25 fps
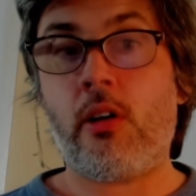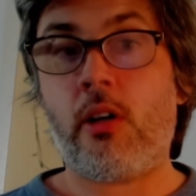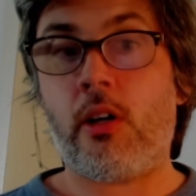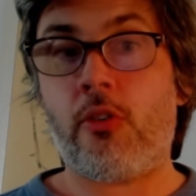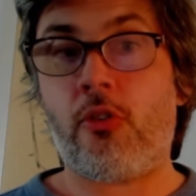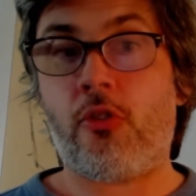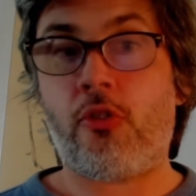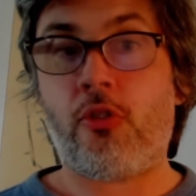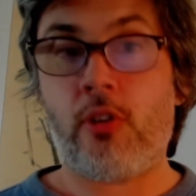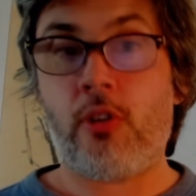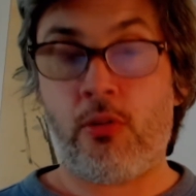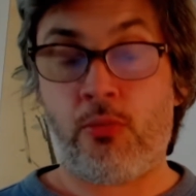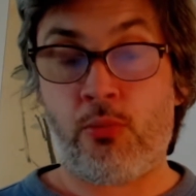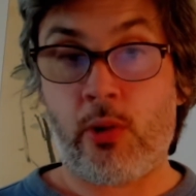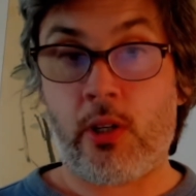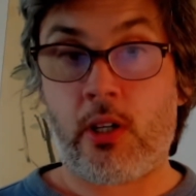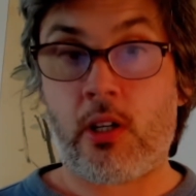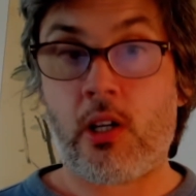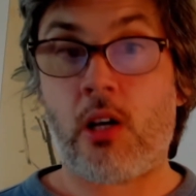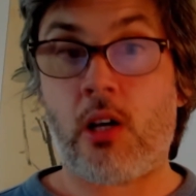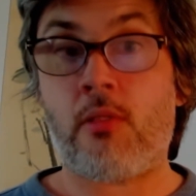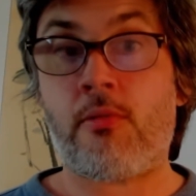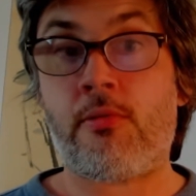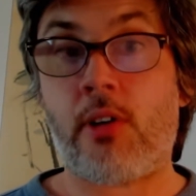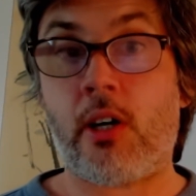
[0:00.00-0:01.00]
and see if we
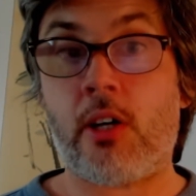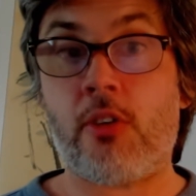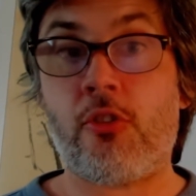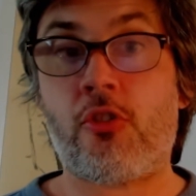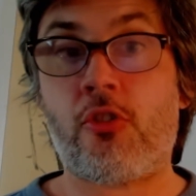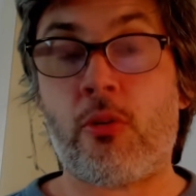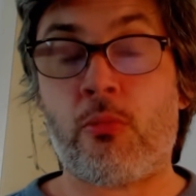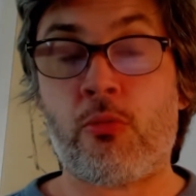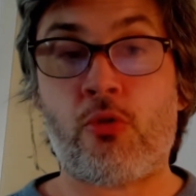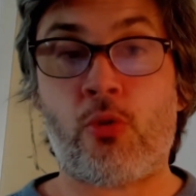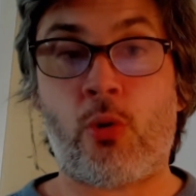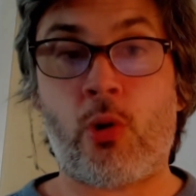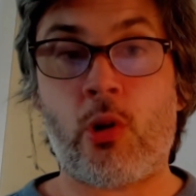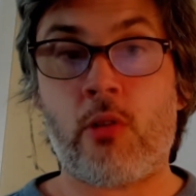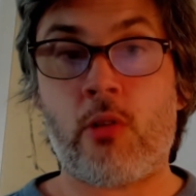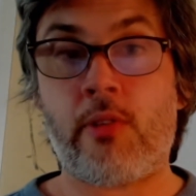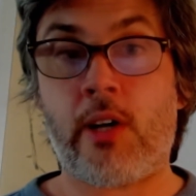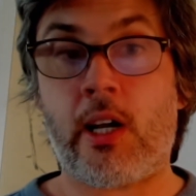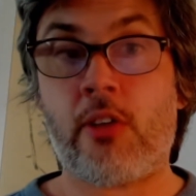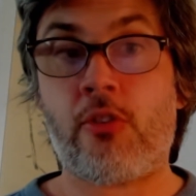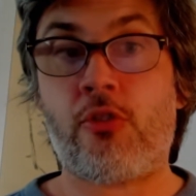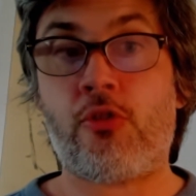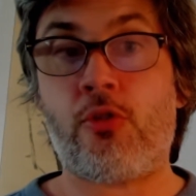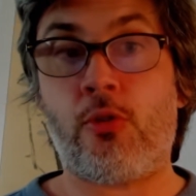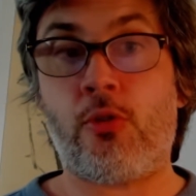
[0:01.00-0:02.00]
can't find some sort of
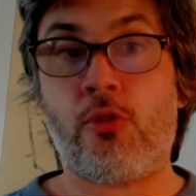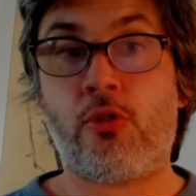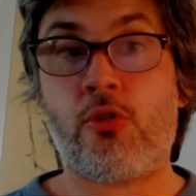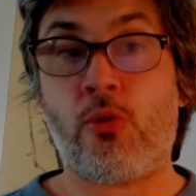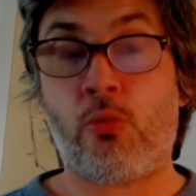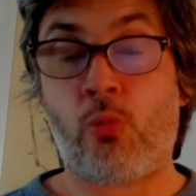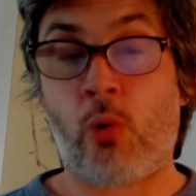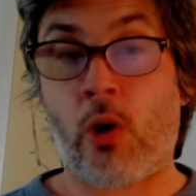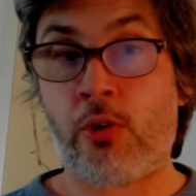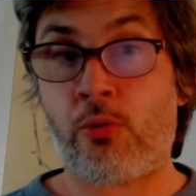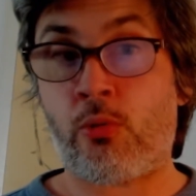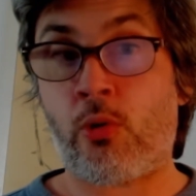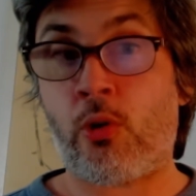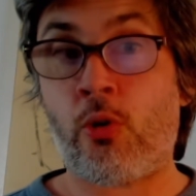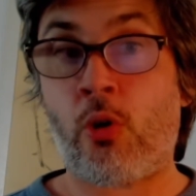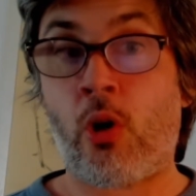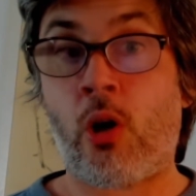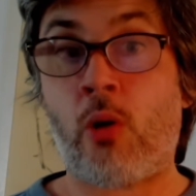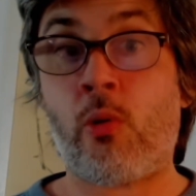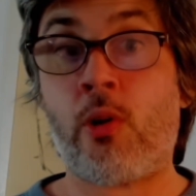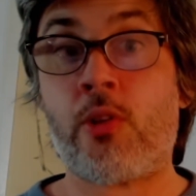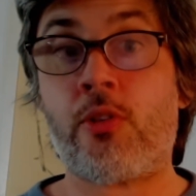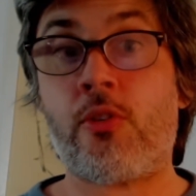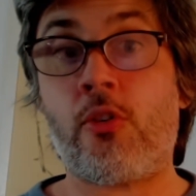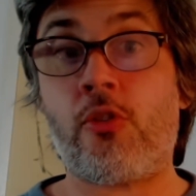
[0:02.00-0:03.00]
answer to whether or
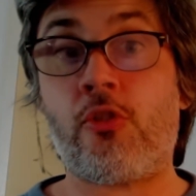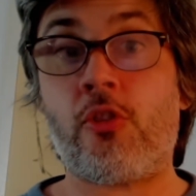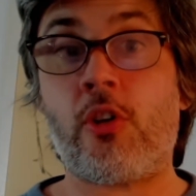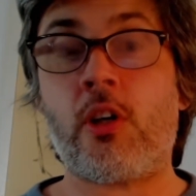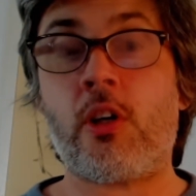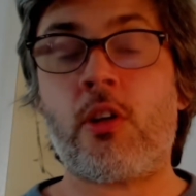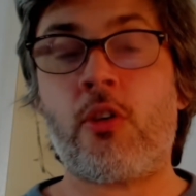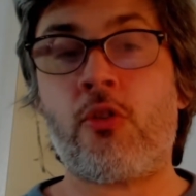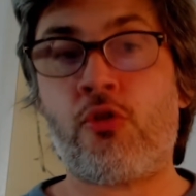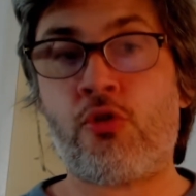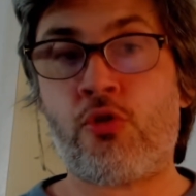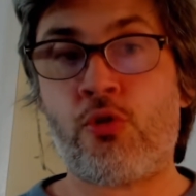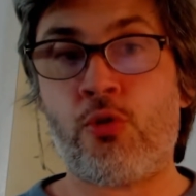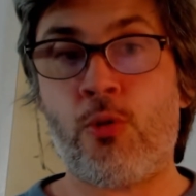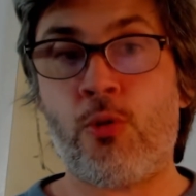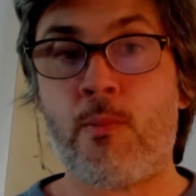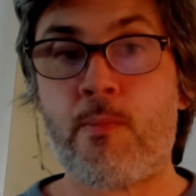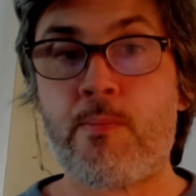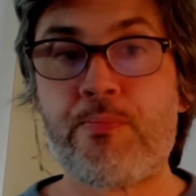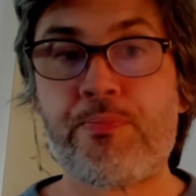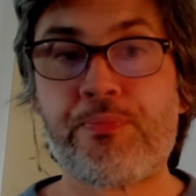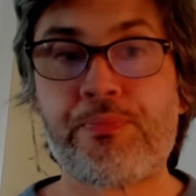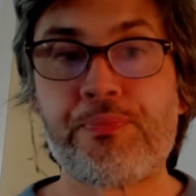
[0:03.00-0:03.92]
not what they're saying is true.